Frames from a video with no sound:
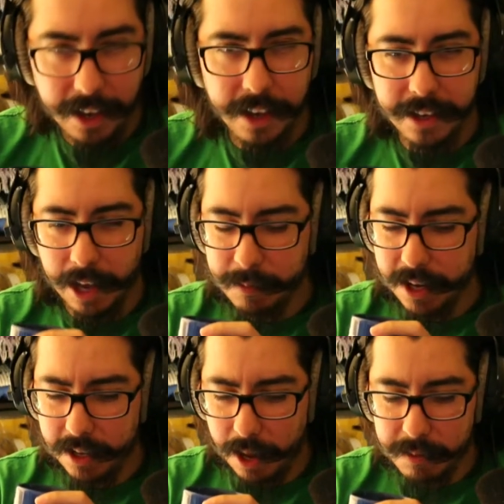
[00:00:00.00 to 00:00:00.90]
I'm
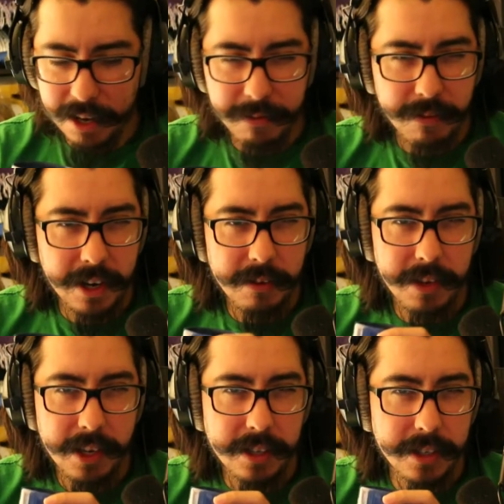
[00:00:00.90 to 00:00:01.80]
not afraid of
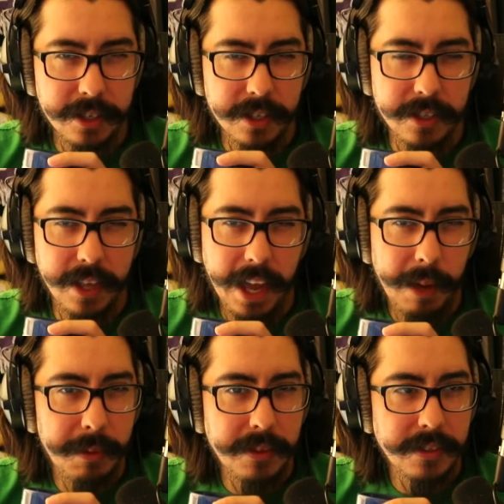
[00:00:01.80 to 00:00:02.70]
it because it just
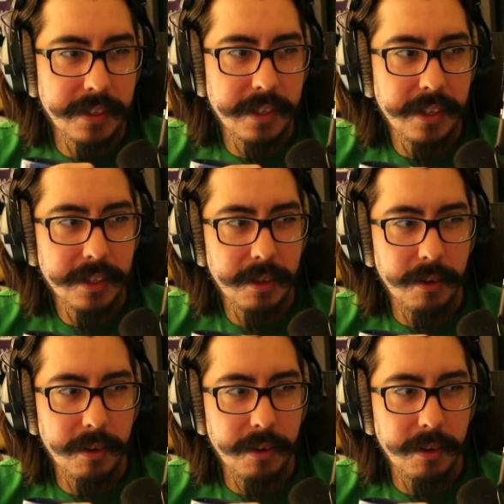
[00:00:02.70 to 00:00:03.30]
happens. So